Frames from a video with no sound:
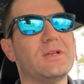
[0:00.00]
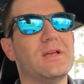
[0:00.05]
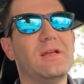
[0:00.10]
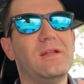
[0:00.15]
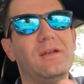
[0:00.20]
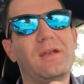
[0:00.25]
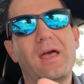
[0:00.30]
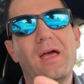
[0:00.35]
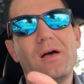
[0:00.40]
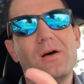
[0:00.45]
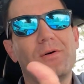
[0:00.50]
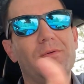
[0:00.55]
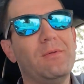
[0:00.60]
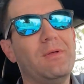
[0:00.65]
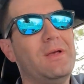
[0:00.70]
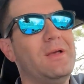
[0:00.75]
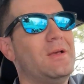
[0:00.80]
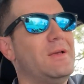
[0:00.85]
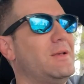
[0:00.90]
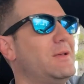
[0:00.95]
And now,
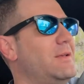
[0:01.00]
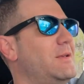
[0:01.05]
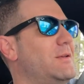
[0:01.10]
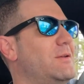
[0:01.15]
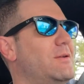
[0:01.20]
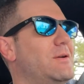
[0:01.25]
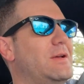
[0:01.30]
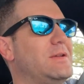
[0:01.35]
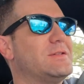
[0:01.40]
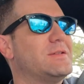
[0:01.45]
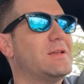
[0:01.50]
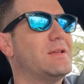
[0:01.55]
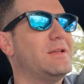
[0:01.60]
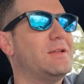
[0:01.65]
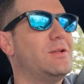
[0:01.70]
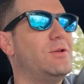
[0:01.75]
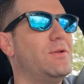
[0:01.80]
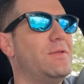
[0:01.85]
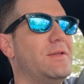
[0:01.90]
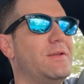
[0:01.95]
it's
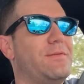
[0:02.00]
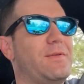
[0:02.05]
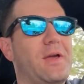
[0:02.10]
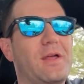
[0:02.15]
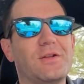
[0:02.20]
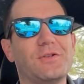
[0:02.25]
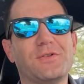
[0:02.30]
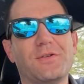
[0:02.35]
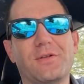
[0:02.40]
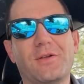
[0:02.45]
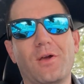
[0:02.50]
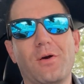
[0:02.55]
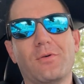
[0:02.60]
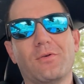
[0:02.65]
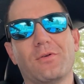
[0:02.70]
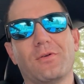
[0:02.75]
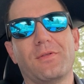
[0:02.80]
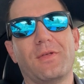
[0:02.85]
to the advantage of the owner.